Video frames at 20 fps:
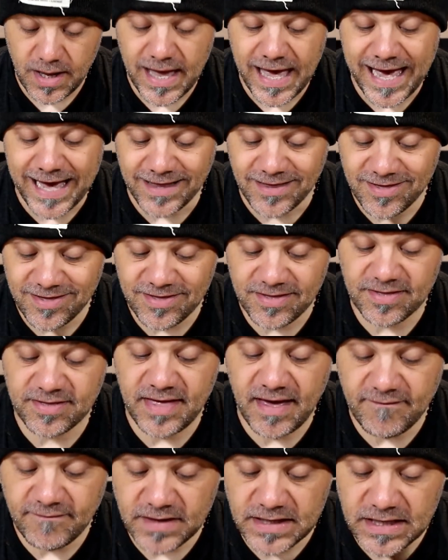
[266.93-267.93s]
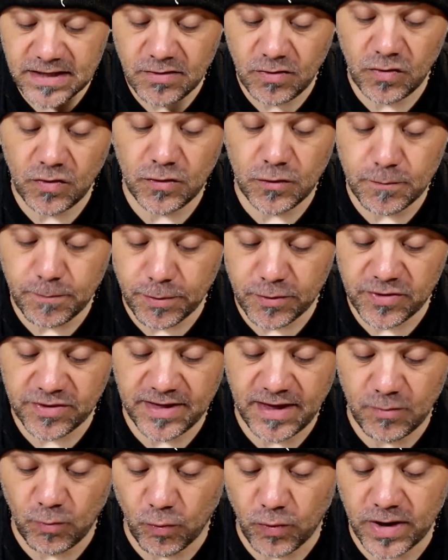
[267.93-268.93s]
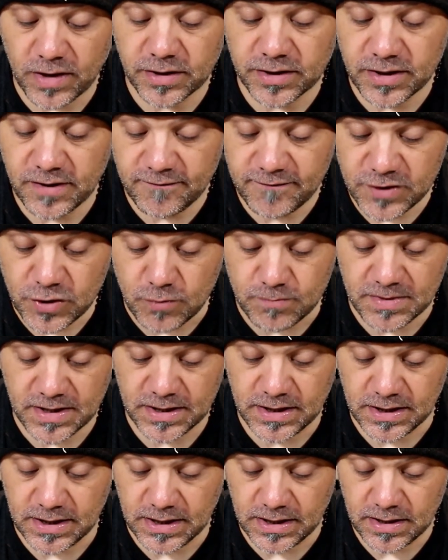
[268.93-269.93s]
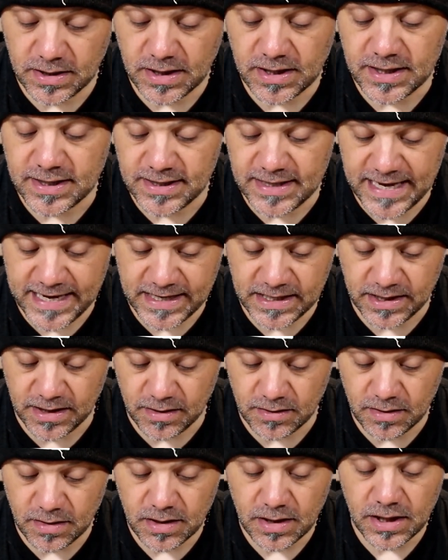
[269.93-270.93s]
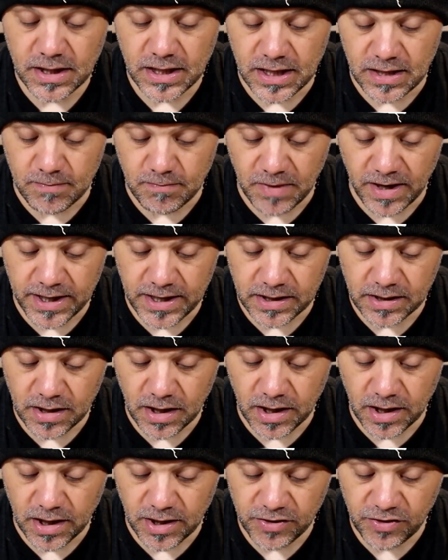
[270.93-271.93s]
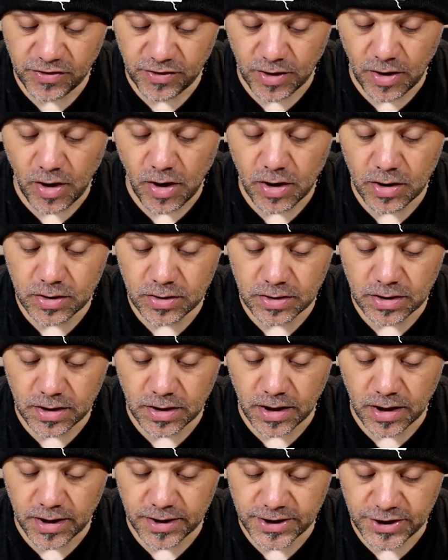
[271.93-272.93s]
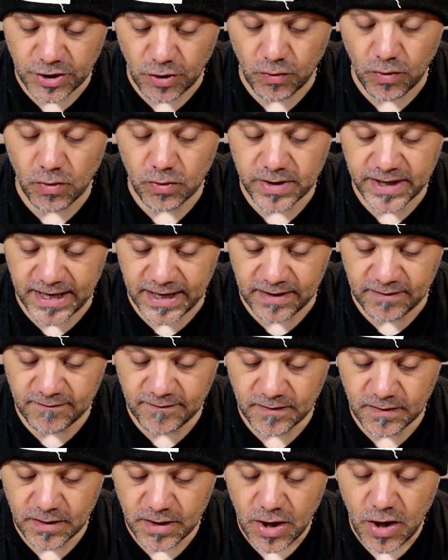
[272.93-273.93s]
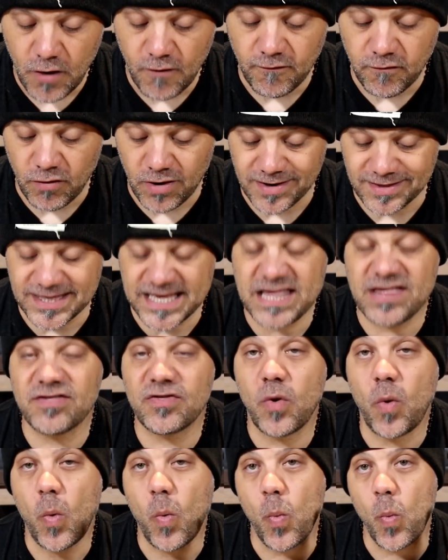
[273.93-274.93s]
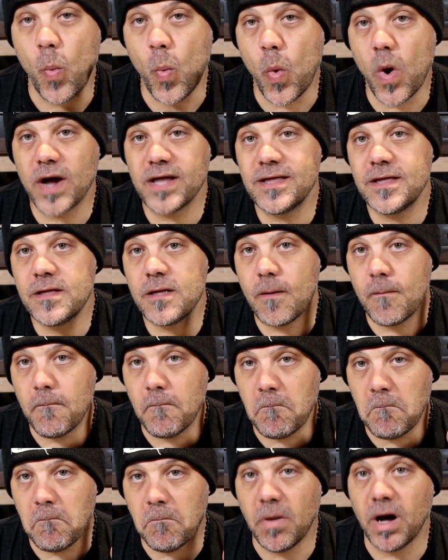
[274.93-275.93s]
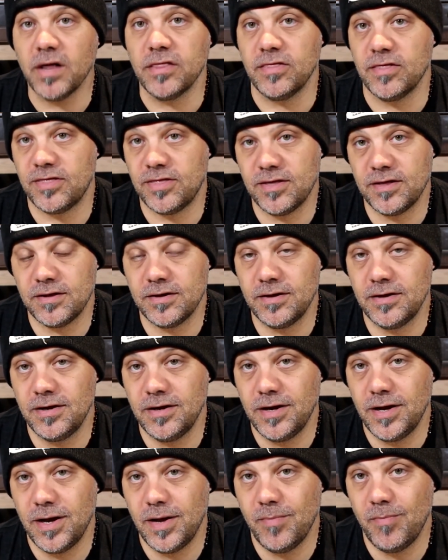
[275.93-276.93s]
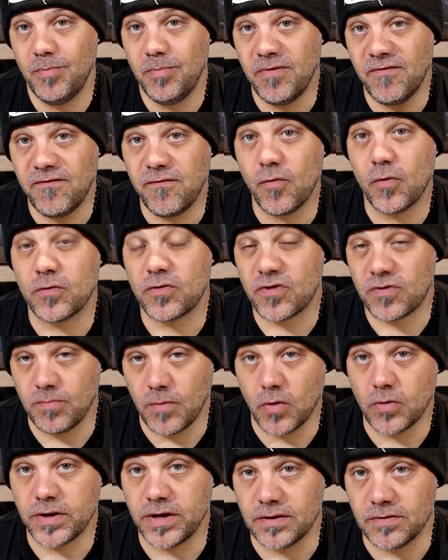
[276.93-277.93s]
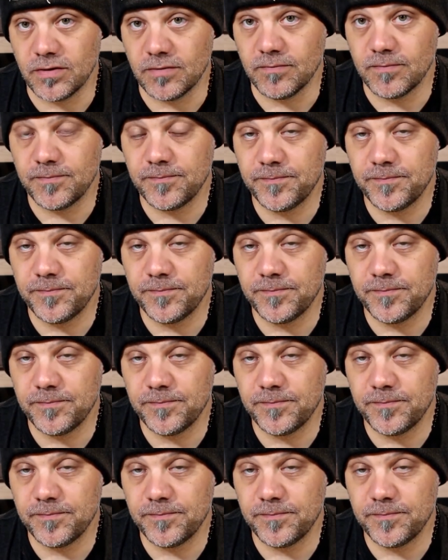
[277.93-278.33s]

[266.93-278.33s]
at 72% relative humidity, naked, in my cigar Euro cave for at least 1 month before smoking them.